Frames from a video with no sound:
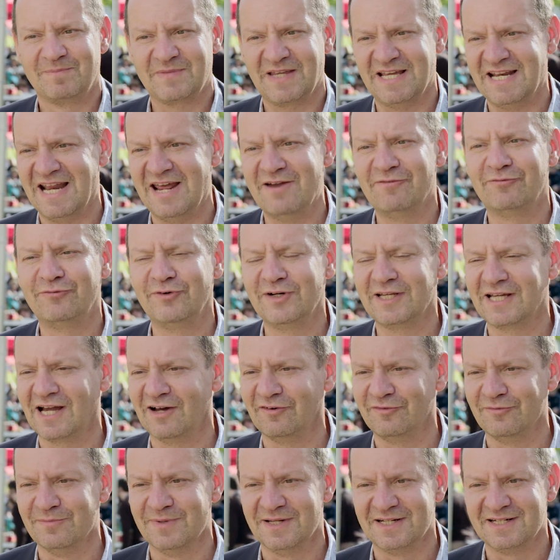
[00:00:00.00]
in every
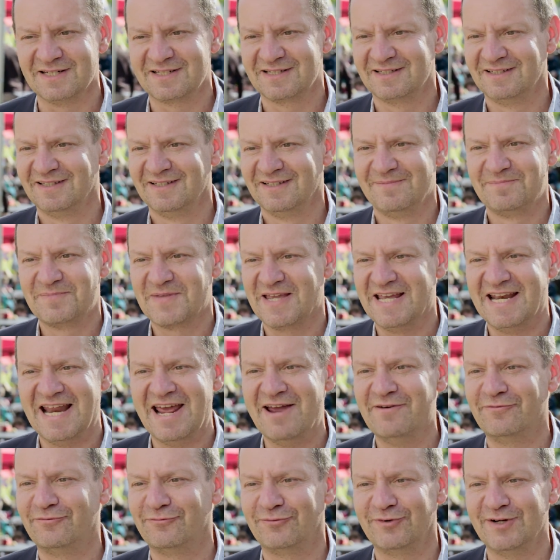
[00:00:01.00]
government, in
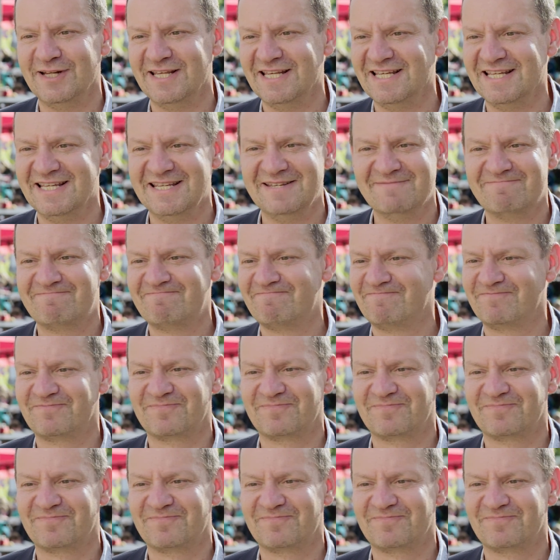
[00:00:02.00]
every